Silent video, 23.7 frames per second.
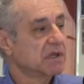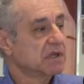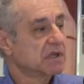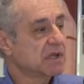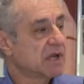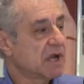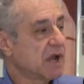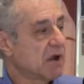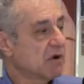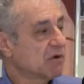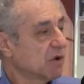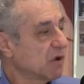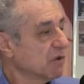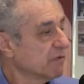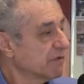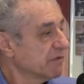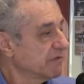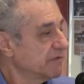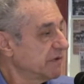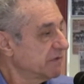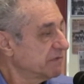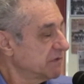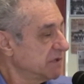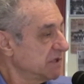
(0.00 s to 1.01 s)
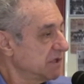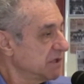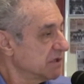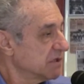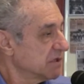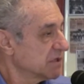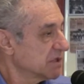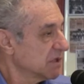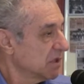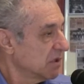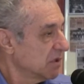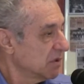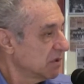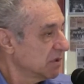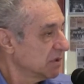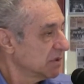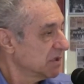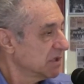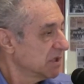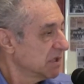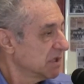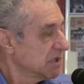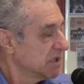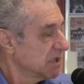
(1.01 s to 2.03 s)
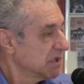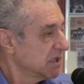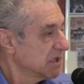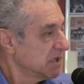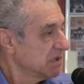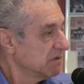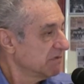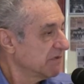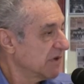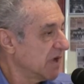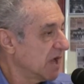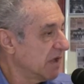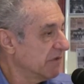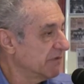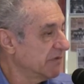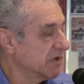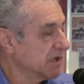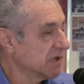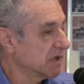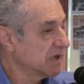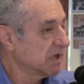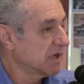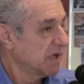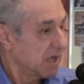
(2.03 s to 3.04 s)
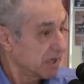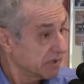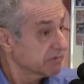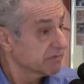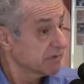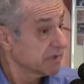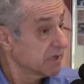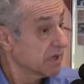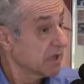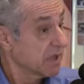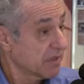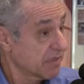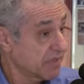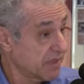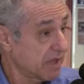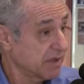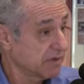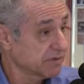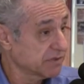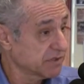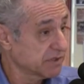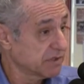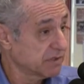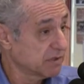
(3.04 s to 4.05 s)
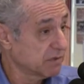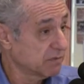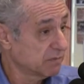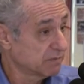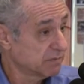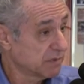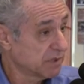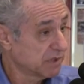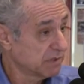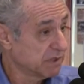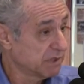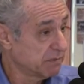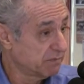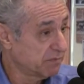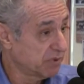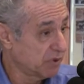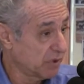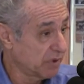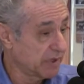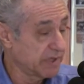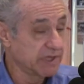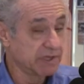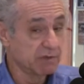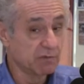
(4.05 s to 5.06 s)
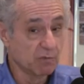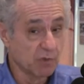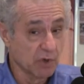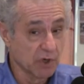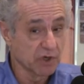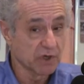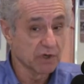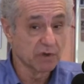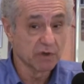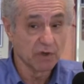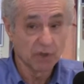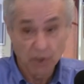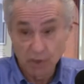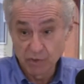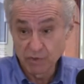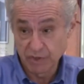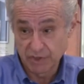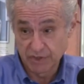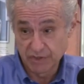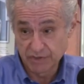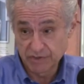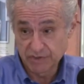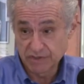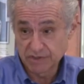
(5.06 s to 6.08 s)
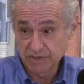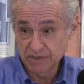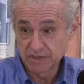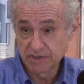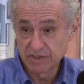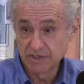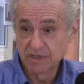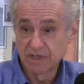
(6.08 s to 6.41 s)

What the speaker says: now over 50 years old, involving 100,000 employee worker owners,